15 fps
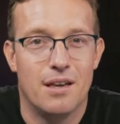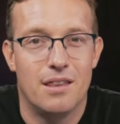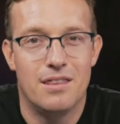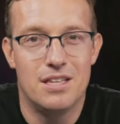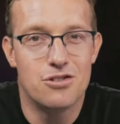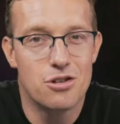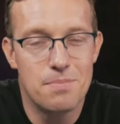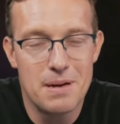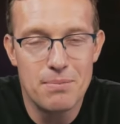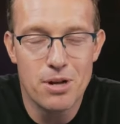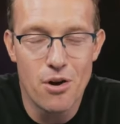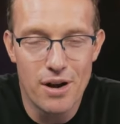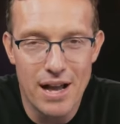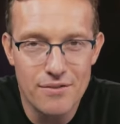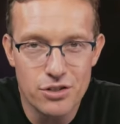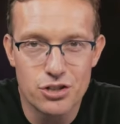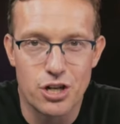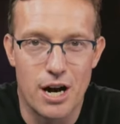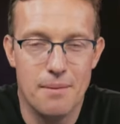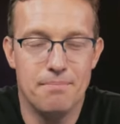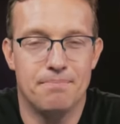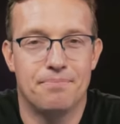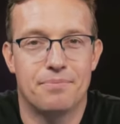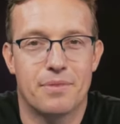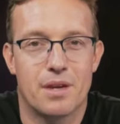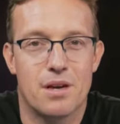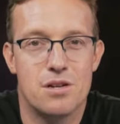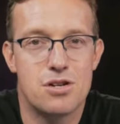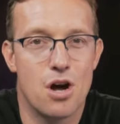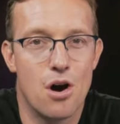These are the people going after Trump.
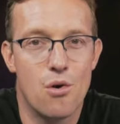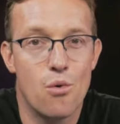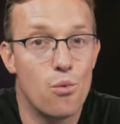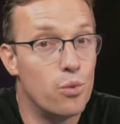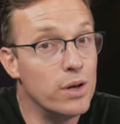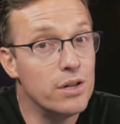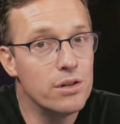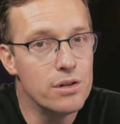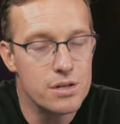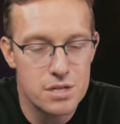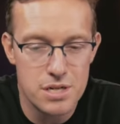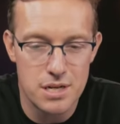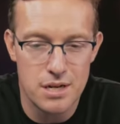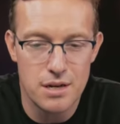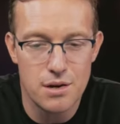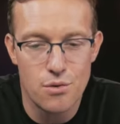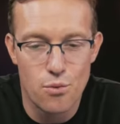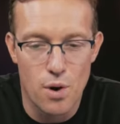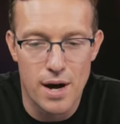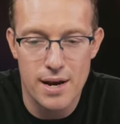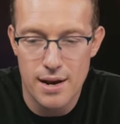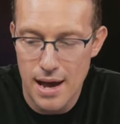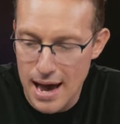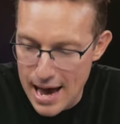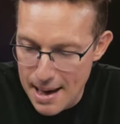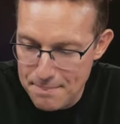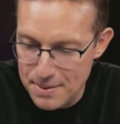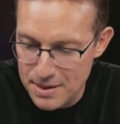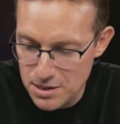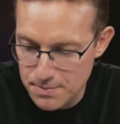So we'll see what
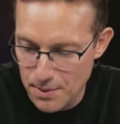happens.